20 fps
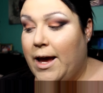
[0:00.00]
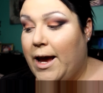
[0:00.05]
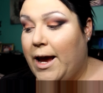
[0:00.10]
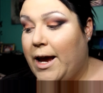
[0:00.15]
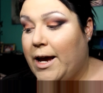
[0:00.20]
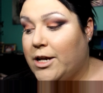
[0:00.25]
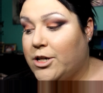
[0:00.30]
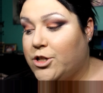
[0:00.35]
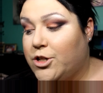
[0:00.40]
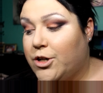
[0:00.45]

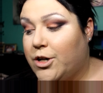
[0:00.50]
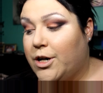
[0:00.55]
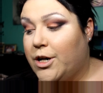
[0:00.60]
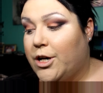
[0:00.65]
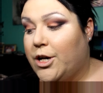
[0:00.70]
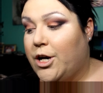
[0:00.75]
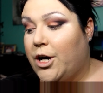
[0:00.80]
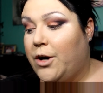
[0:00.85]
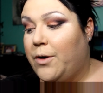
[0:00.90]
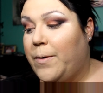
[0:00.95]
And you're going to
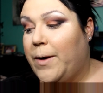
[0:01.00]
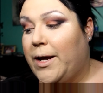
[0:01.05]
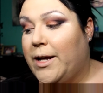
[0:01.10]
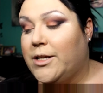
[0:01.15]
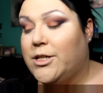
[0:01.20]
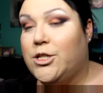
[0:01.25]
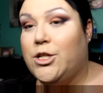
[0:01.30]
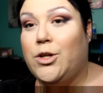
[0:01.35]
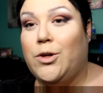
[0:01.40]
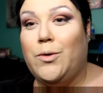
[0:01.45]
go
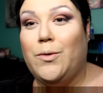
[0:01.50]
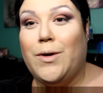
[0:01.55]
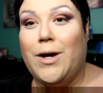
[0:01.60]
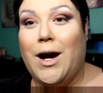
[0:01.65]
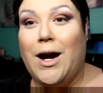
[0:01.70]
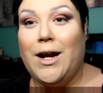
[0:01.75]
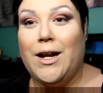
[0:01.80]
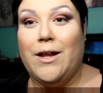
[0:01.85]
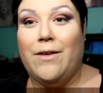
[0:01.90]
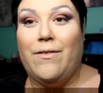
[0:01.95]
into
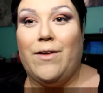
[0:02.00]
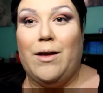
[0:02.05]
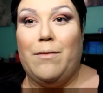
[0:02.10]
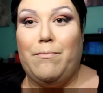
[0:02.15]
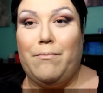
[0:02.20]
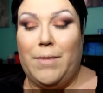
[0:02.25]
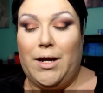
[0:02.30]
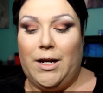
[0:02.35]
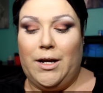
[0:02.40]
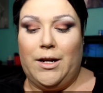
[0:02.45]
kind of a
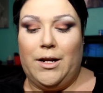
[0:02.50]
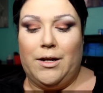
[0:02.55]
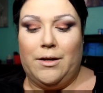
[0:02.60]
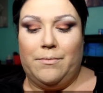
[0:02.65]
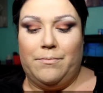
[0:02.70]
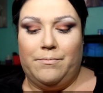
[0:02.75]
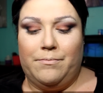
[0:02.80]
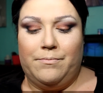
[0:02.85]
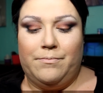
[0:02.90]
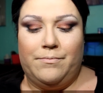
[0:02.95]

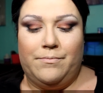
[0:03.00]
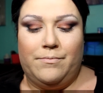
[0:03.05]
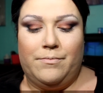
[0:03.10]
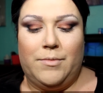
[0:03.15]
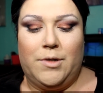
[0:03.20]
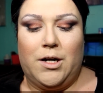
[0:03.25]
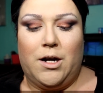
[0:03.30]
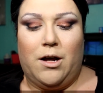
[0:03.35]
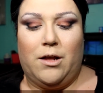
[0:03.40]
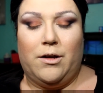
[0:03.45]
medium
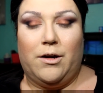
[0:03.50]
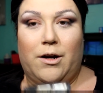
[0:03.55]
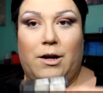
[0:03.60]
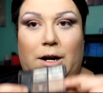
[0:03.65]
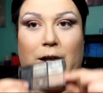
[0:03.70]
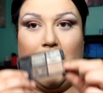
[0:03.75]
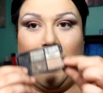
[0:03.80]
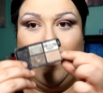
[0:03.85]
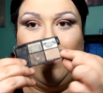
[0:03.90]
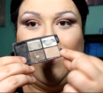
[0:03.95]

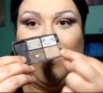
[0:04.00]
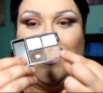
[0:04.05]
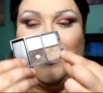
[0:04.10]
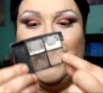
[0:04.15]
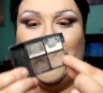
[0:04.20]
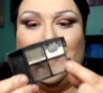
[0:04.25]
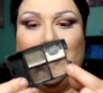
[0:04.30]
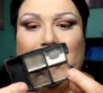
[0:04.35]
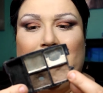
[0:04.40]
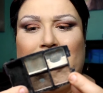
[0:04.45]
color. And
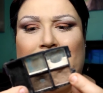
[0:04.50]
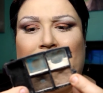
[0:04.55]
this,